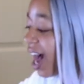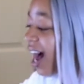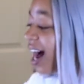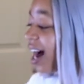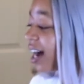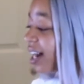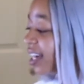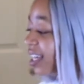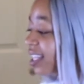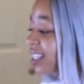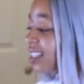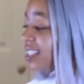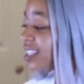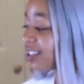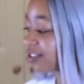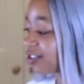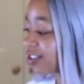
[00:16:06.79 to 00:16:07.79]
I
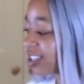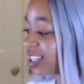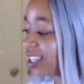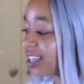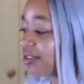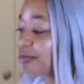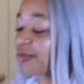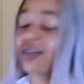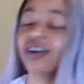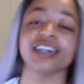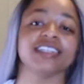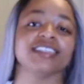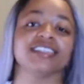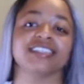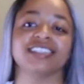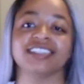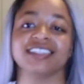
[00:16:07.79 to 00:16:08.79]
literally
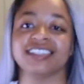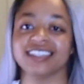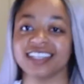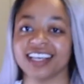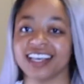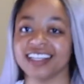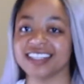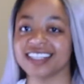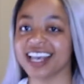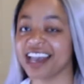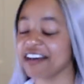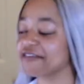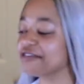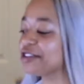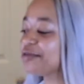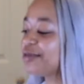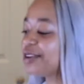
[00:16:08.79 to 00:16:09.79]
want to send
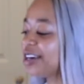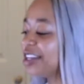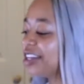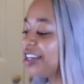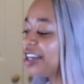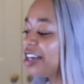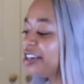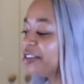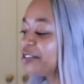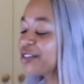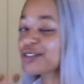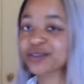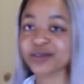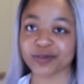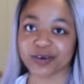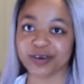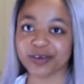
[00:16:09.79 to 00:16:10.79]
everyone
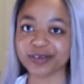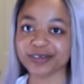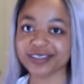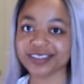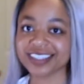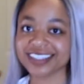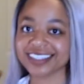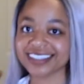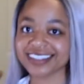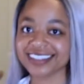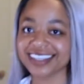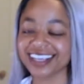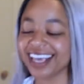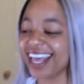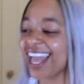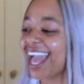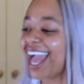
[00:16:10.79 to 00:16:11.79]
scrolls.
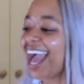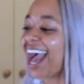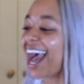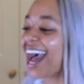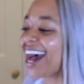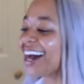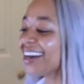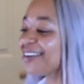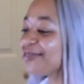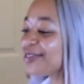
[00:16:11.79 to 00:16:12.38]
I